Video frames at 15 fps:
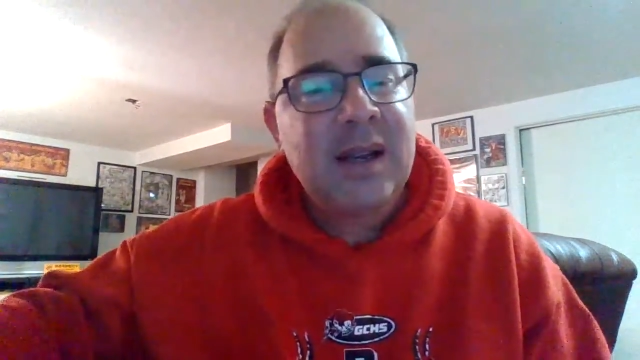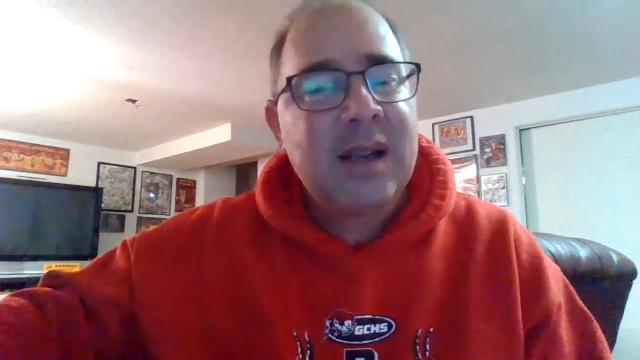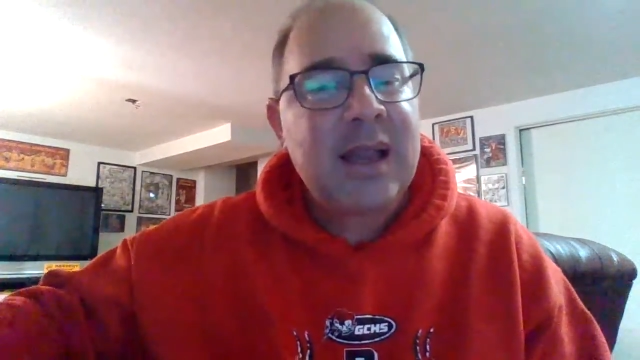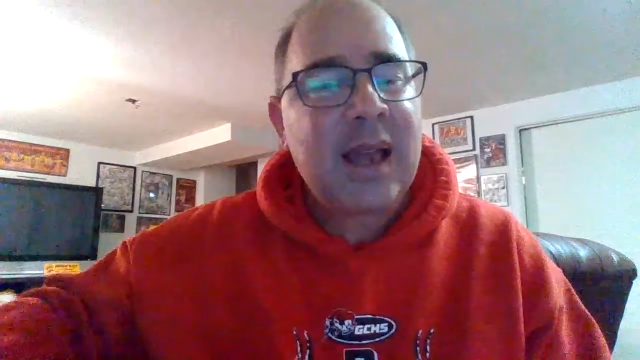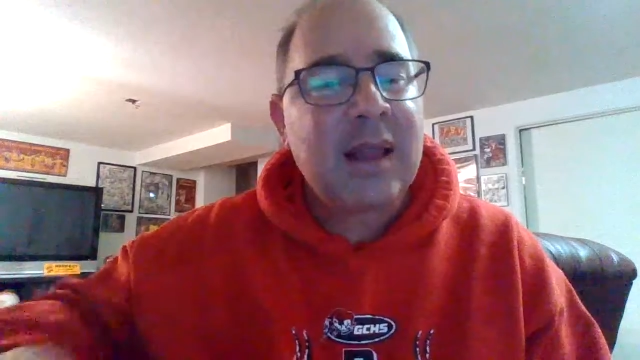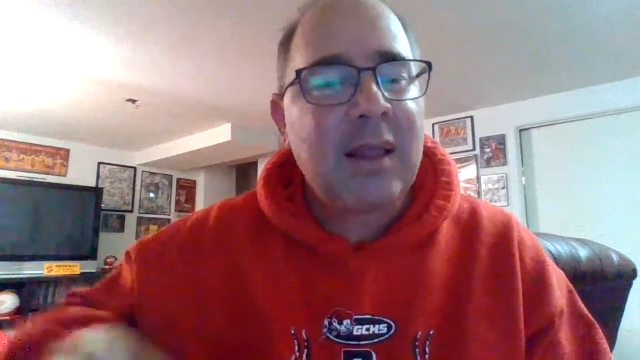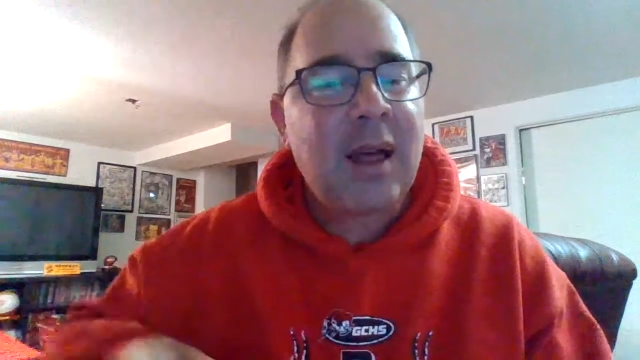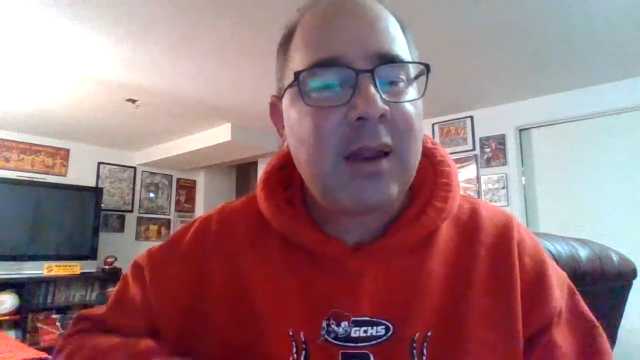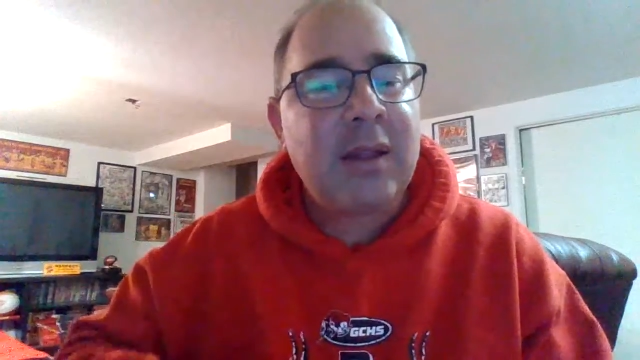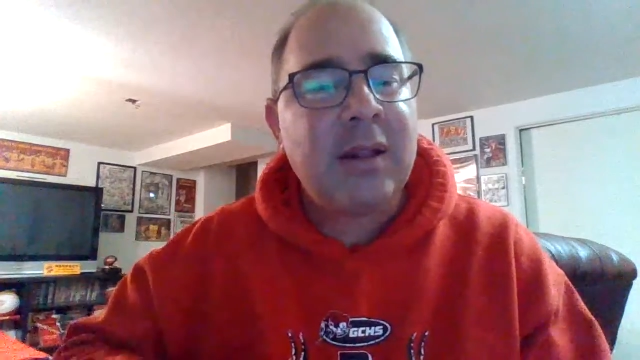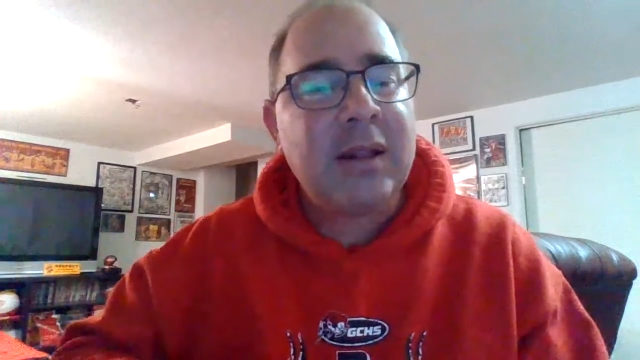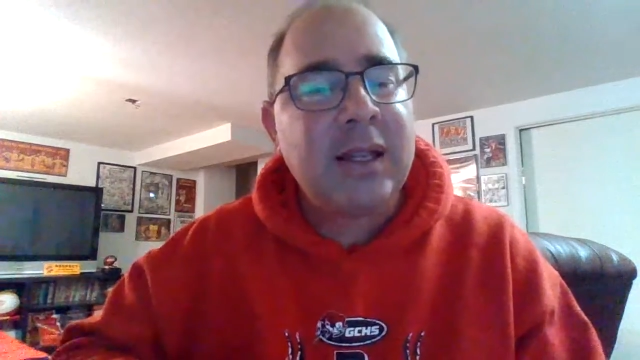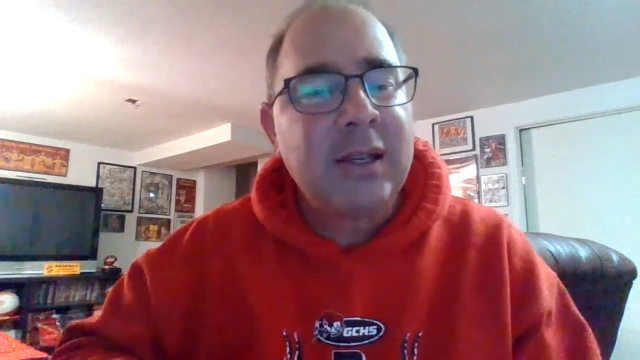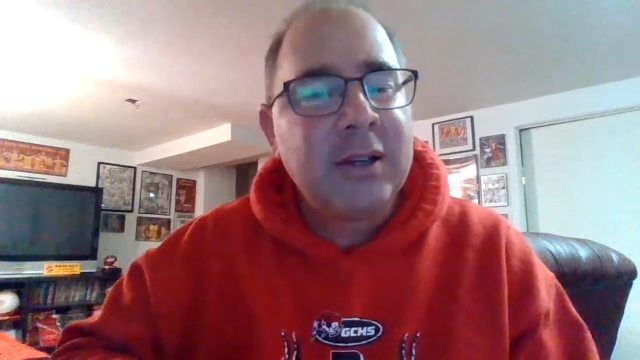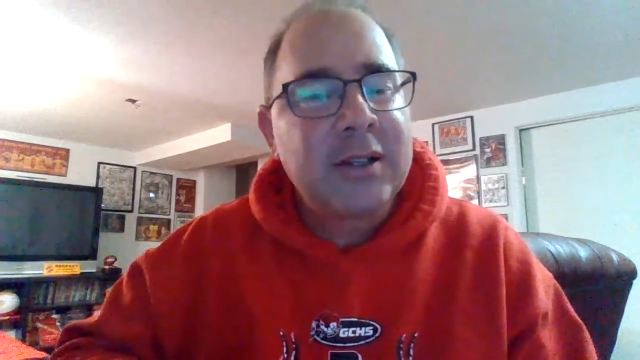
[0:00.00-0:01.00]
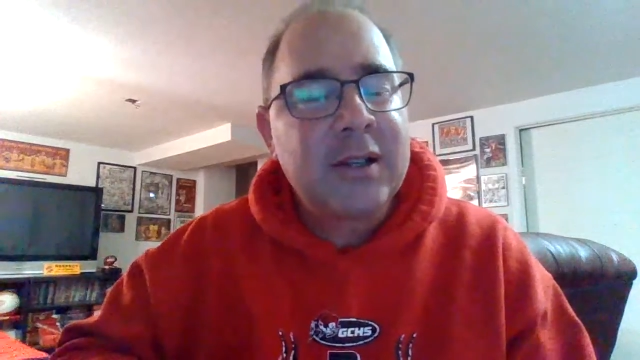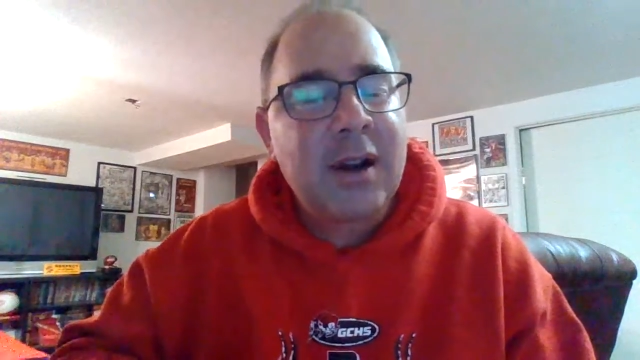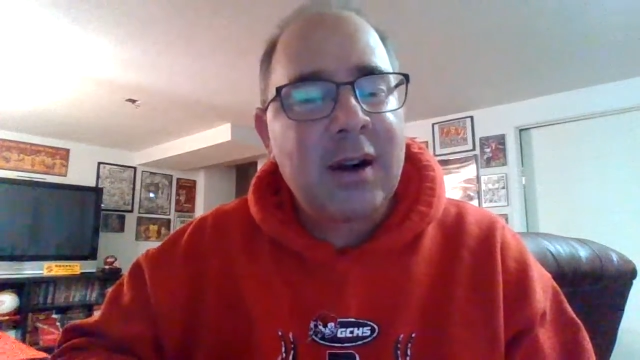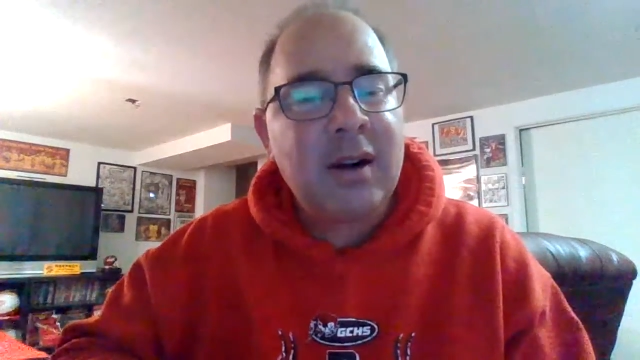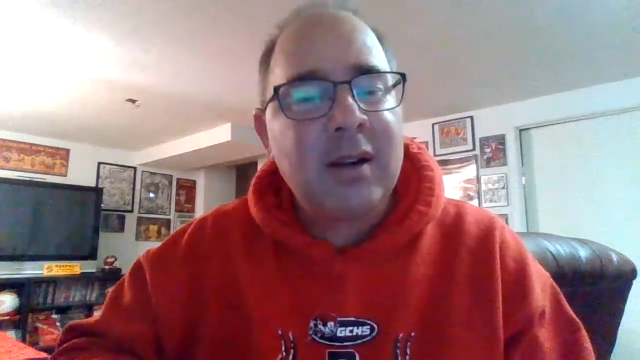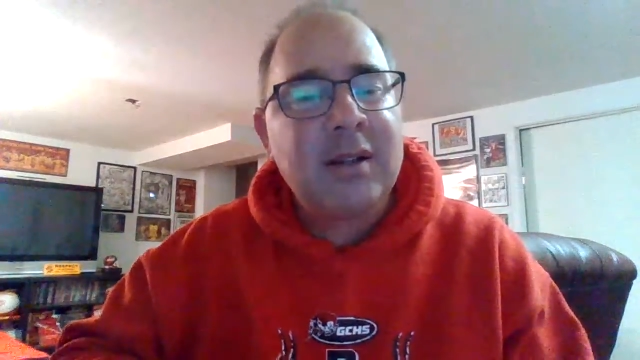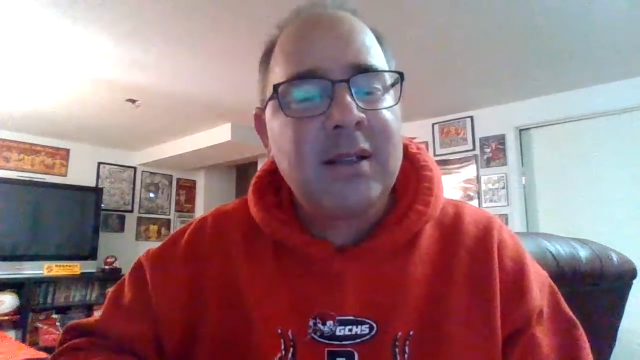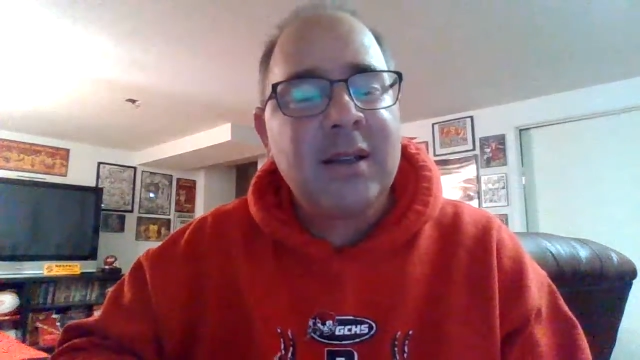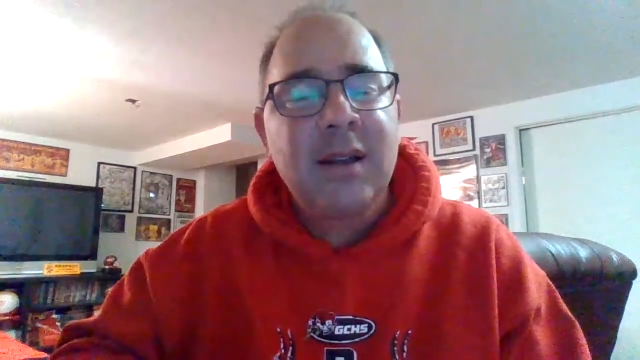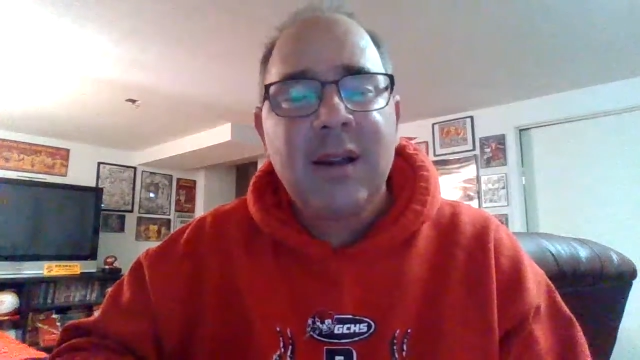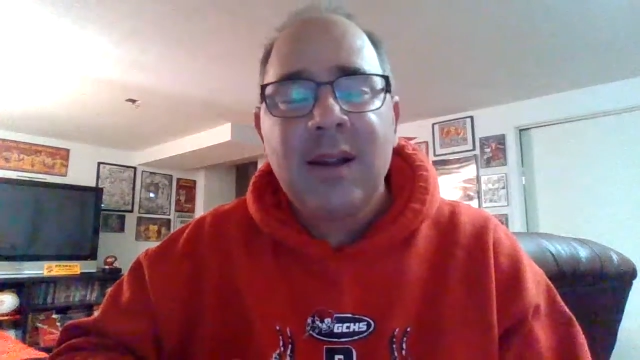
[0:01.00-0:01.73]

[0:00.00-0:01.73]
got a lot of the leaders cards,